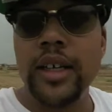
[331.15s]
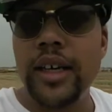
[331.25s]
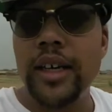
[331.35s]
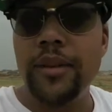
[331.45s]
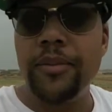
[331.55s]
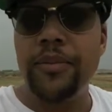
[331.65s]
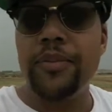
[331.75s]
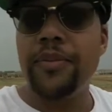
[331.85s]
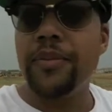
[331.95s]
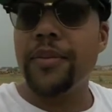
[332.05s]
um,
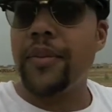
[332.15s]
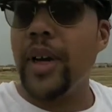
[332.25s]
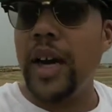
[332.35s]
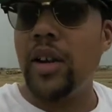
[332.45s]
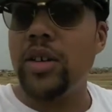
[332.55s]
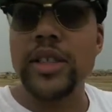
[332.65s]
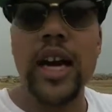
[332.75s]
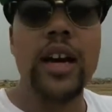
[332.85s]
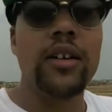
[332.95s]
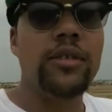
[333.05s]
I know it's
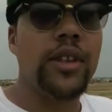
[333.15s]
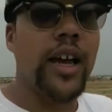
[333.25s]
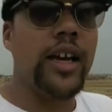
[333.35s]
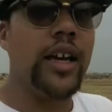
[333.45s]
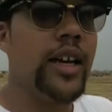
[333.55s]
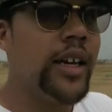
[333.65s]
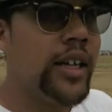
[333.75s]
kind of like